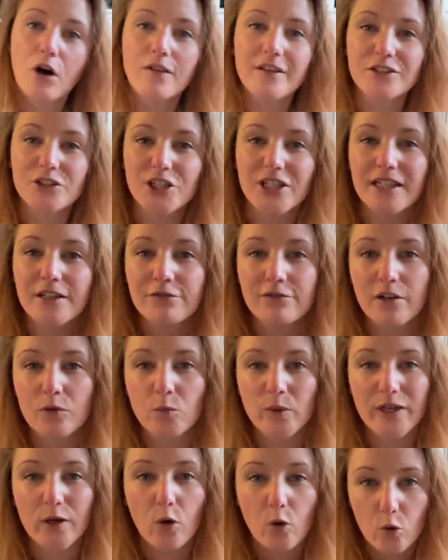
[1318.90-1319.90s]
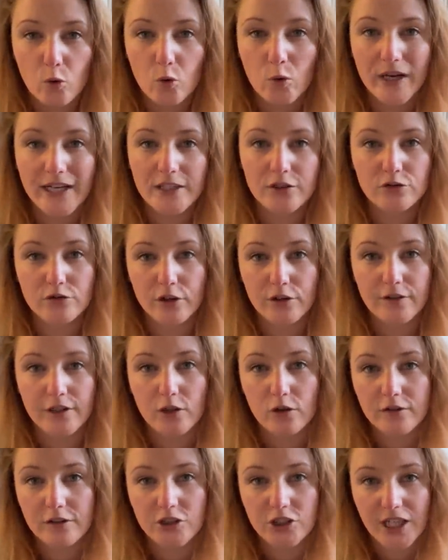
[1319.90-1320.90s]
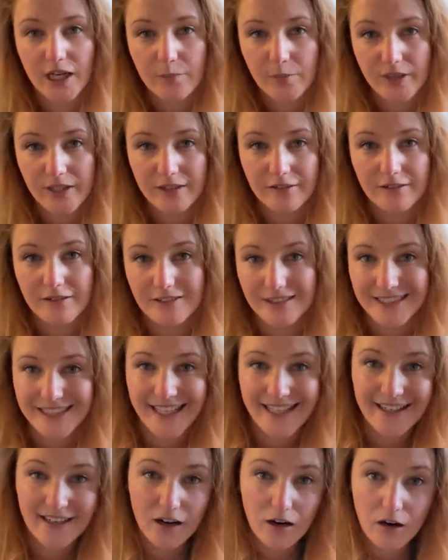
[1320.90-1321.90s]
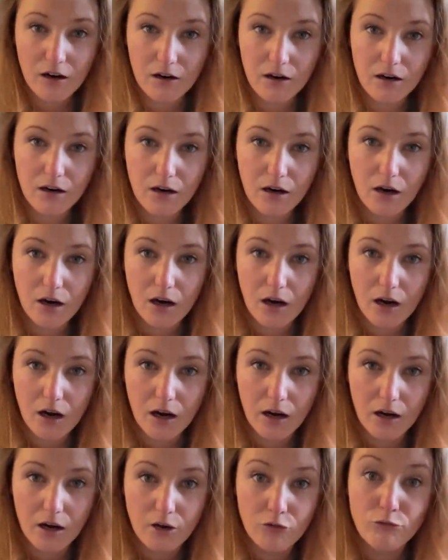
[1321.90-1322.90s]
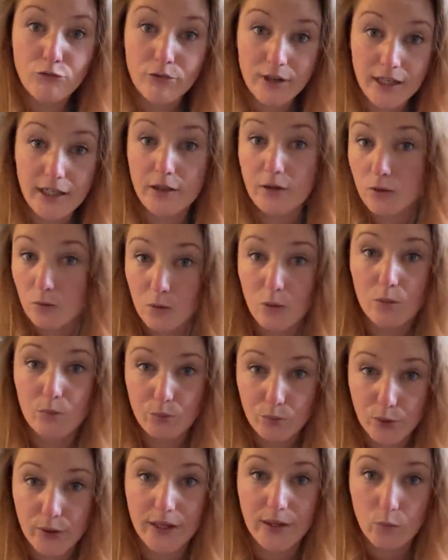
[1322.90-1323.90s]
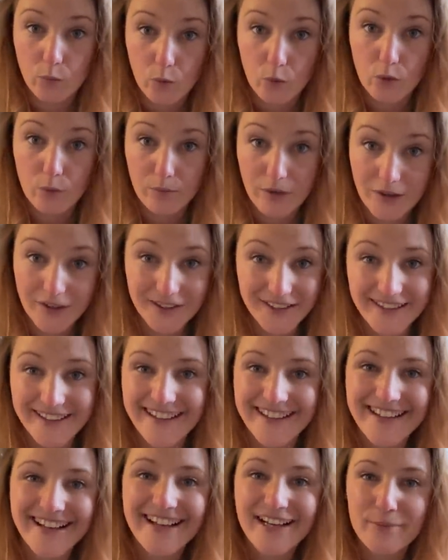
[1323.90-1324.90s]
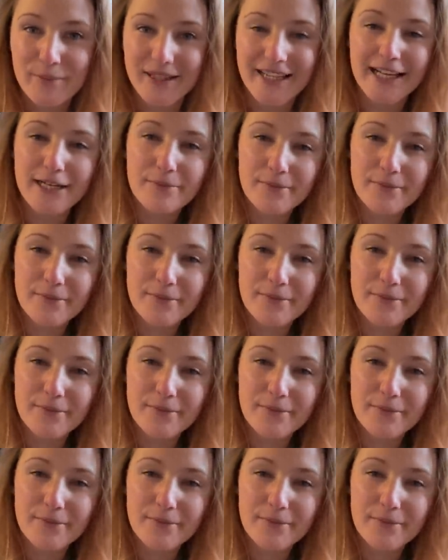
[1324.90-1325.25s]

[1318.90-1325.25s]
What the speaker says: Chili front, we always grow the orange habaneros. They are really pretty warm, but they